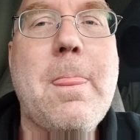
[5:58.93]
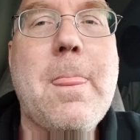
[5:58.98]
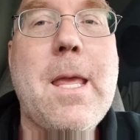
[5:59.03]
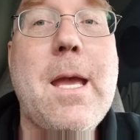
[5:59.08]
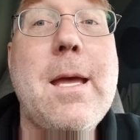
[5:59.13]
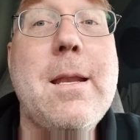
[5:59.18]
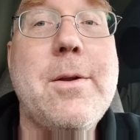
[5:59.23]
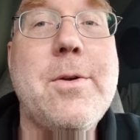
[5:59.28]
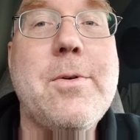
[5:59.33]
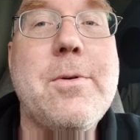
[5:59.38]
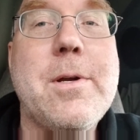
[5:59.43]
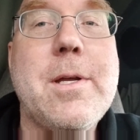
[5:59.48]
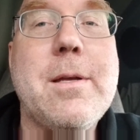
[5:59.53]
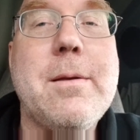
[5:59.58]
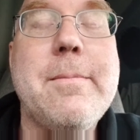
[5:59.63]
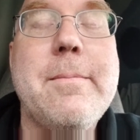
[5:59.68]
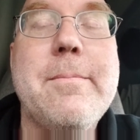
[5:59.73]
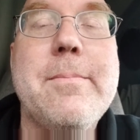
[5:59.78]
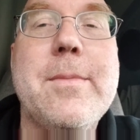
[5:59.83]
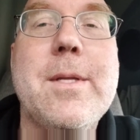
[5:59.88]
and annoying,
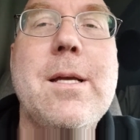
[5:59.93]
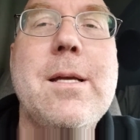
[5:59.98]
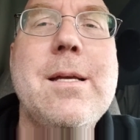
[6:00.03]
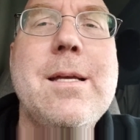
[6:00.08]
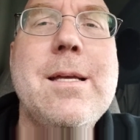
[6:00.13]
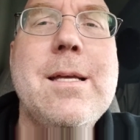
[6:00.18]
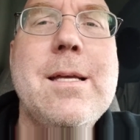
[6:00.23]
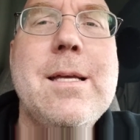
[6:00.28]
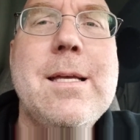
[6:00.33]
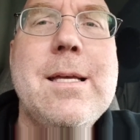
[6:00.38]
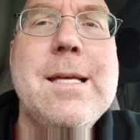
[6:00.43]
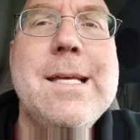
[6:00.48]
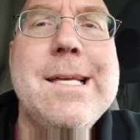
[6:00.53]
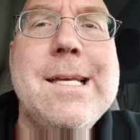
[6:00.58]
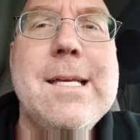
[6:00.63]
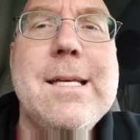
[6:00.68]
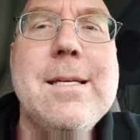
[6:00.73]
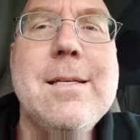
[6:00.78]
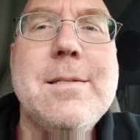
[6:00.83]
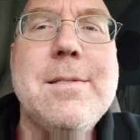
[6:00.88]

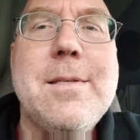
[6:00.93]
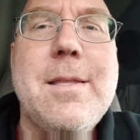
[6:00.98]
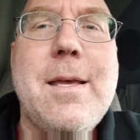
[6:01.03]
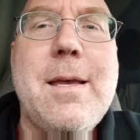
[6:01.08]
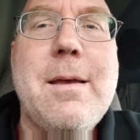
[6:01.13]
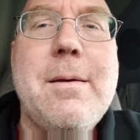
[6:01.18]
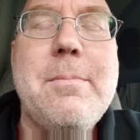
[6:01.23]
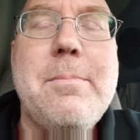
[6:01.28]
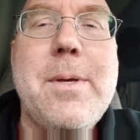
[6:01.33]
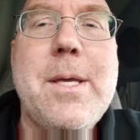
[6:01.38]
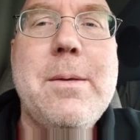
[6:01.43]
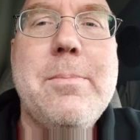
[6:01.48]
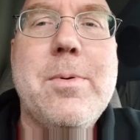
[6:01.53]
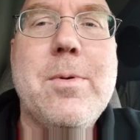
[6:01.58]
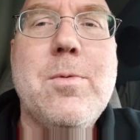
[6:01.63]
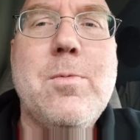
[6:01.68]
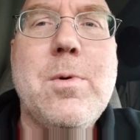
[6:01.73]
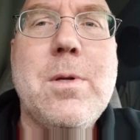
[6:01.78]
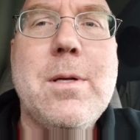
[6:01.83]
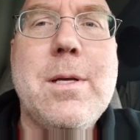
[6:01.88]
is that
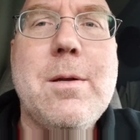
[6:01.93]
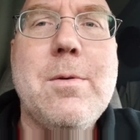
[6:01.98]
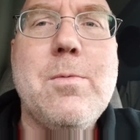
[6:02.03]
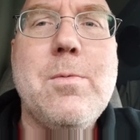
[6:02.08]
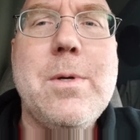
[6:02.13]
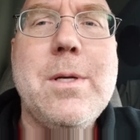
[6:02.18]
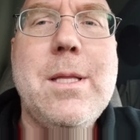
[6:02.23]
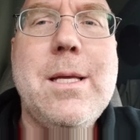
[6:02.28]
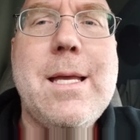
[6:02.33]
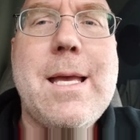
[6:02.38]
people will get really